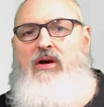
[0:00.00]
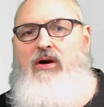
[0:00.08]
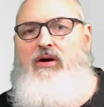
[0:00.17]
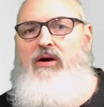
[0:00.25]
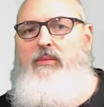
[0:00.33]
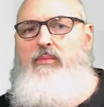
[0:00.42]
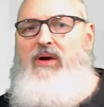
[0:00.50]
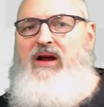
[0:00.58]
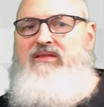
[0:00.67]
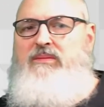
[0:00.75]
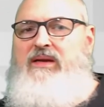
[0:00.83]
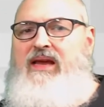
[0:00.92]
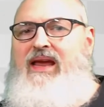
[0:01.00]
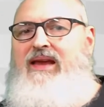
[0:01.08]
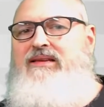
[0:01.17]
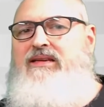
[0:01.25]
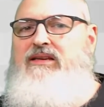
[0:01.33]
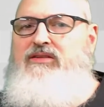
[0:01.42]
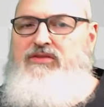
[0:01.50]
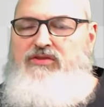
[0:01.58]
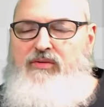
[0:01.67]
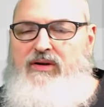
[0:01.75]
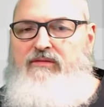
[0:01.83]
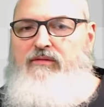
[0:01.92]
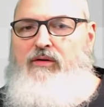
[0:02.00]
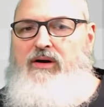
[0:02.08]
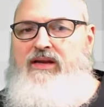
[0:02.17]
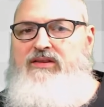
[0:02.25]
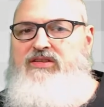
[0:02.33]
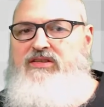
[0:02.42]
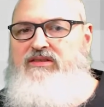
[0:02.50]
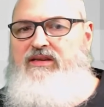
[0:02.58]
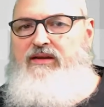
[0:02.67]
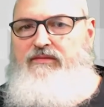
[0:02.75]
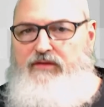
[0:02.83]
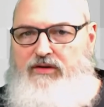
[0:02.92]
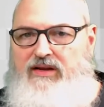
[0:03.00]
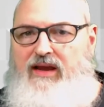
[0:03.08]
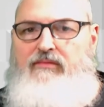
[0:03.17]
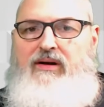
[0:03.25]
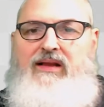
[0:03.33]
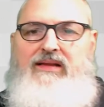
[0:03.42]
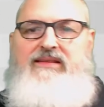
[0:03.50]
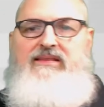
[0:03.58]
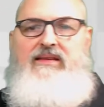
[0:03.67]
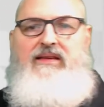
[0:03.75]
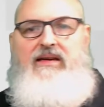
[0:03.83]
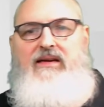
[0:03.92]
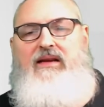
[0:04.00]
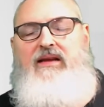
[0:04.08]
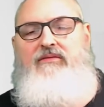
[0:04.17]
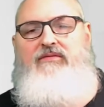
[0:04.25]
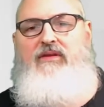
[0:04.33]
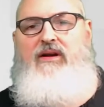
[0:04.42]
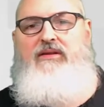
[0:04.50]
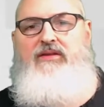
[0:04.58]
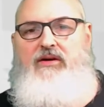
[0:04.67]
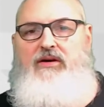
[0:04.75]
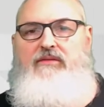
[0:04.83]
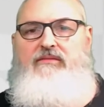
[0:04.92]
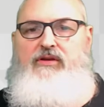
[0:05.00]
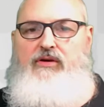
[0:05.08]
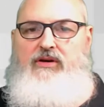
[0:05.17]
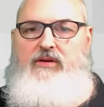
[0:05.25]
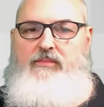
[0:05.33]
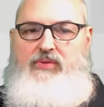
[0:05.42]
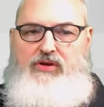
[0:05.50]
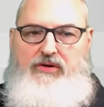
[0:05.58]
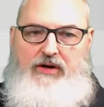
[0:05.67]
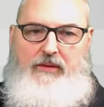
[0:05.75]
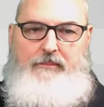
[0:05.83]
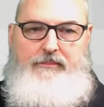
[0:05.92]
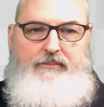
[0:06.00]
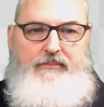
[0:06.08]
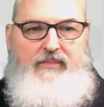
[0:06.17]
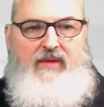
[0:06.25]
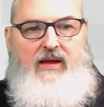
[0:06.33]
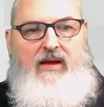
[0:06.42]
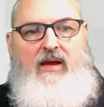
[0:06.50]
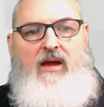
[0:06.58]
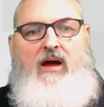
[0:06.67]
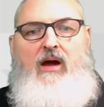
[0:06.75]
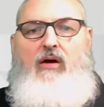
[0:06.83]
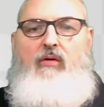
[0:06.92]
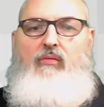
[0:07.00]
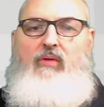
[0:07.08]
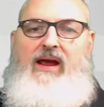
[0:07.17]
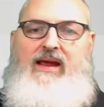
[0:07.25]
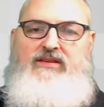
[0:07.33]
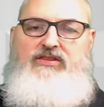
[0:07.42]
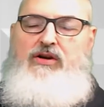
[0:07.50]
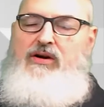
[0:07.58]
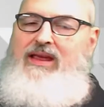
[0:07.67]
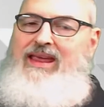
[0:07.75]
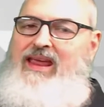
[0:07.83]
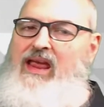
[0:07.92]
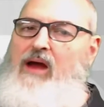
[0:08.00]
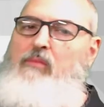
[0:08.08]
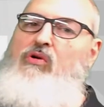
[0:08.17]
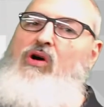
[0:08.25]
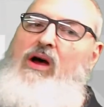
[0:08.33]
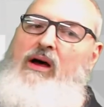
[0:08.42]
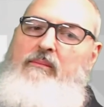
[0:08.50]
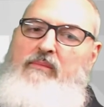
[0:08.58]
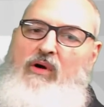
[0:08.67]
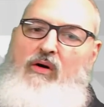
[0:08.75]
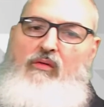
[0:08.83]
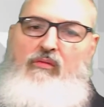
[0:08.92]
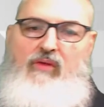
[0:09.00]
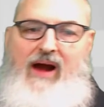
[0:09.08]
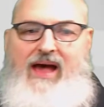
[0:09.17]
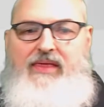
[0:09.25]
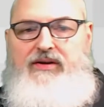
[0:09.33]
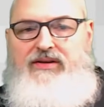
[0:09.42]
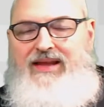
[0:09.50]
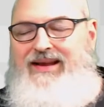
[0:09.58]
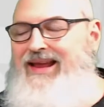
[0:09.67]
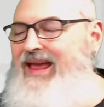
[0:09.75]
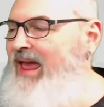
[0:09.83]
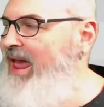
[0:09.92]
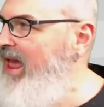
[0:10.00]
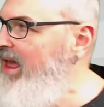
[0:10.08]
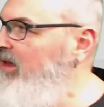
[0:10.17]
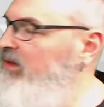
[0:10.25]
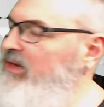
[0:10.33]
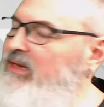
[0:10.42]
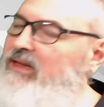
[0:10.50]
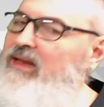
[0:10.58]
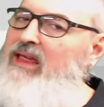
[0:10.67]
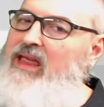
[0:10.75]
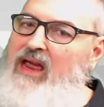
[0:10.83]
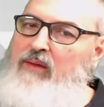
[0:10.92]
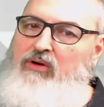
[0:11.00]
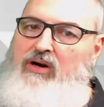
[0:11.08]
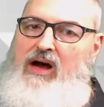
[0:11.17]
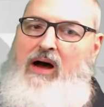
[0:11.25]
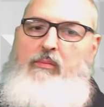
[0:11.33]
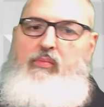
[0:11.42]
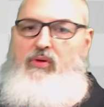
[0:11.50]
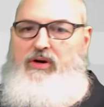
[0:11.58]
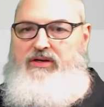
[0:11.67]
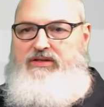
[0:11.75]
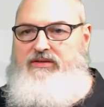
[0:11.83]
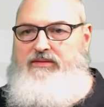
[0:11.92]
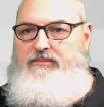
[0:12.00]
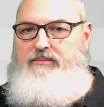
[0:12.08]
or approximately 18 to 24 inches if you're directly seated in front of your computer. Raise your camera rather than angling the camera upwards.